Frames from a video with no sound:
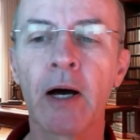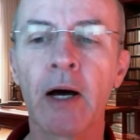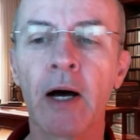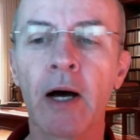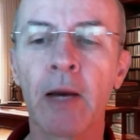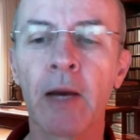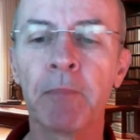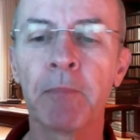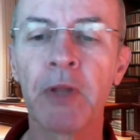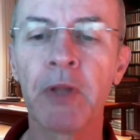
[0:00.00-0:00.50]

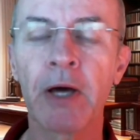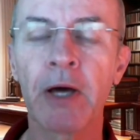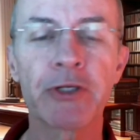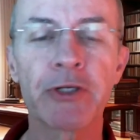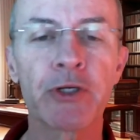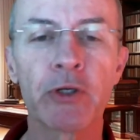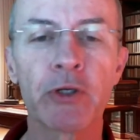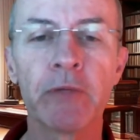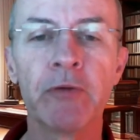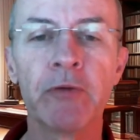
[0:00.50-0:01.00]
I'm not
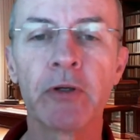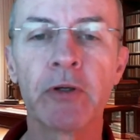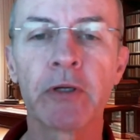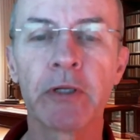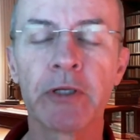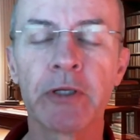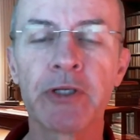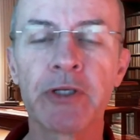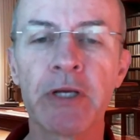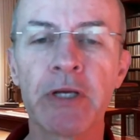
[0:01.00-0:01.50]
sure if you
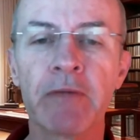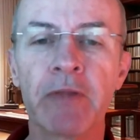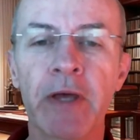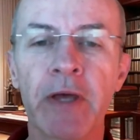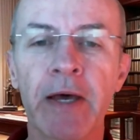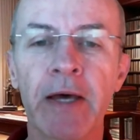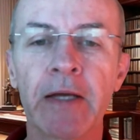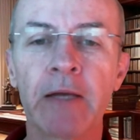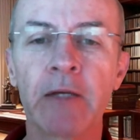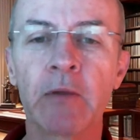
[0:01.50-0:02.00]
could achieve
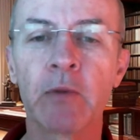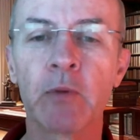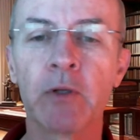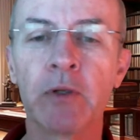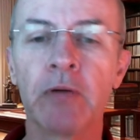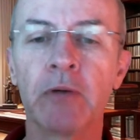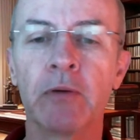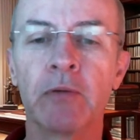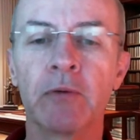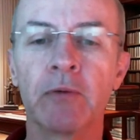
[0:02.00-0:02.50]
that. It
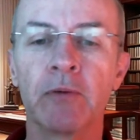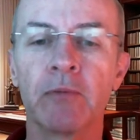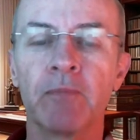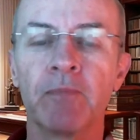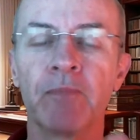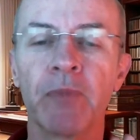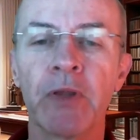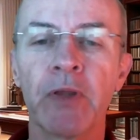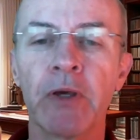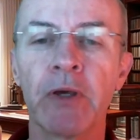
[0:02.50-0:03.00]
would
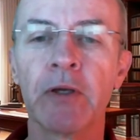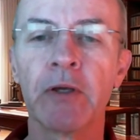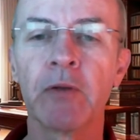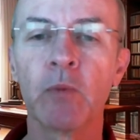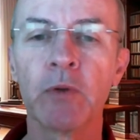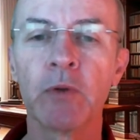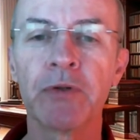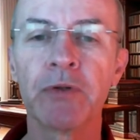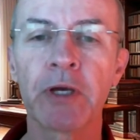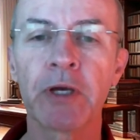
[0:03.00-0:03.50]

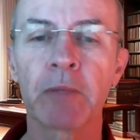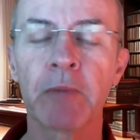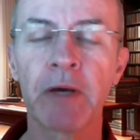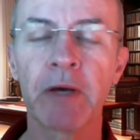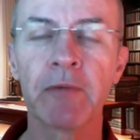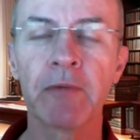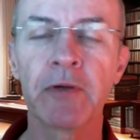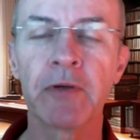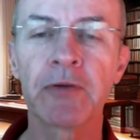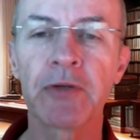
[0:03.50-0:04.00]
take
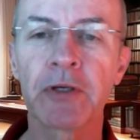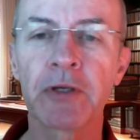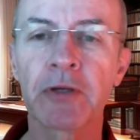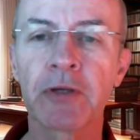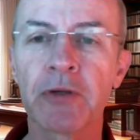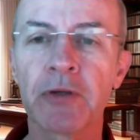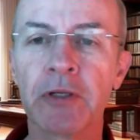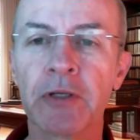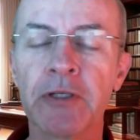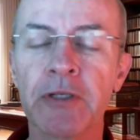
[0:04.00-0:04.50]
my
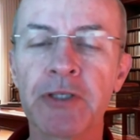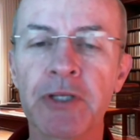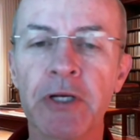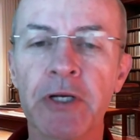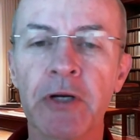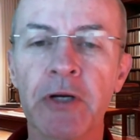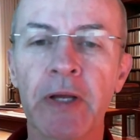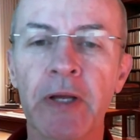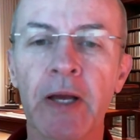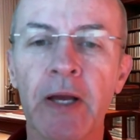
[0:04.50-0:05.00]
physics and
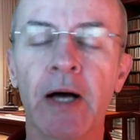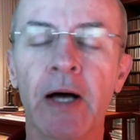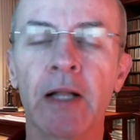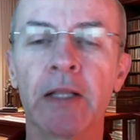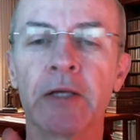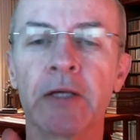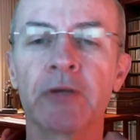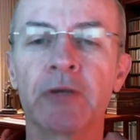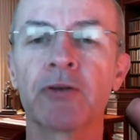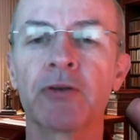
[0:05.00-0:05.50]
engineering
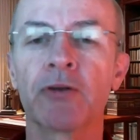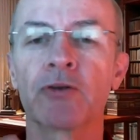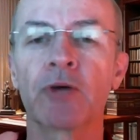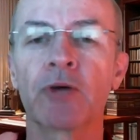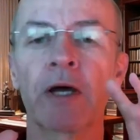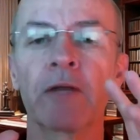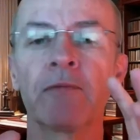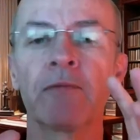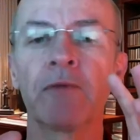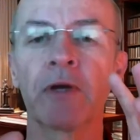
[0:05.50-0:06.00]
colleagues to
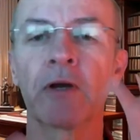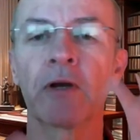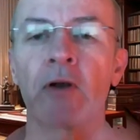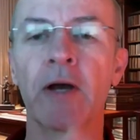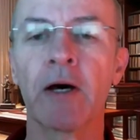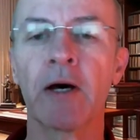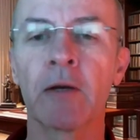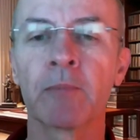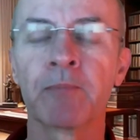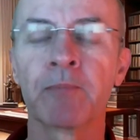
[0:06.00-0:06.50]
try to figure
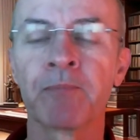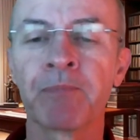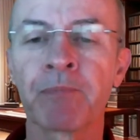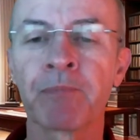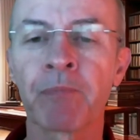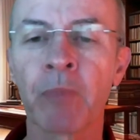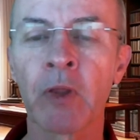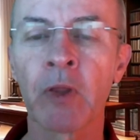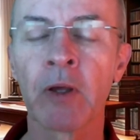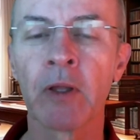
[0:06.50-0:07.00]
out
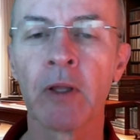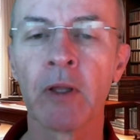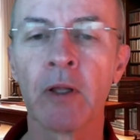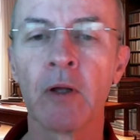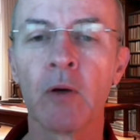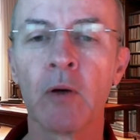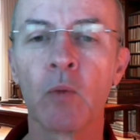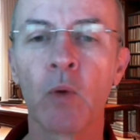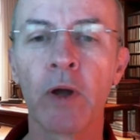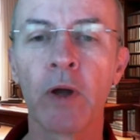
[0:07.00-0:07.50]

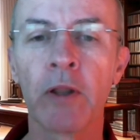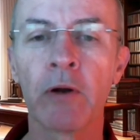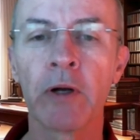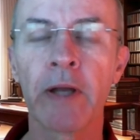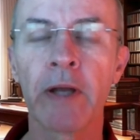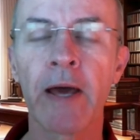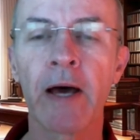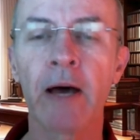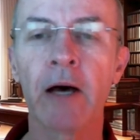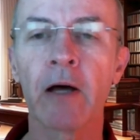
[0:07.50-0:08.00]
whether
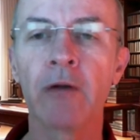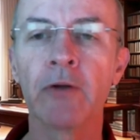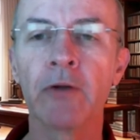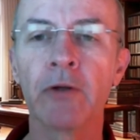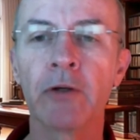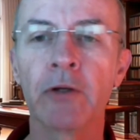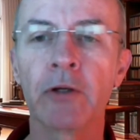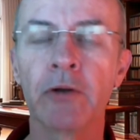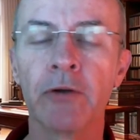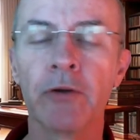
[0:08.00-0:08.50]
and how
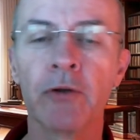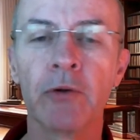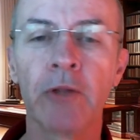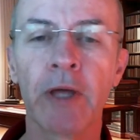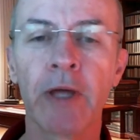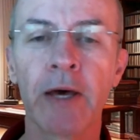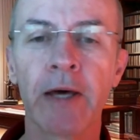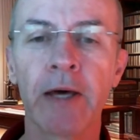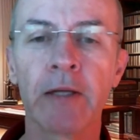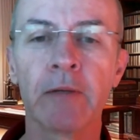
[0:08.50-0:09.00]
you could do
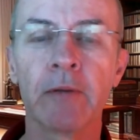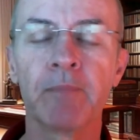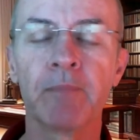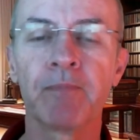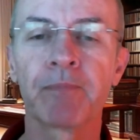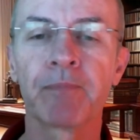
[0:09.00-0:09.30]
that.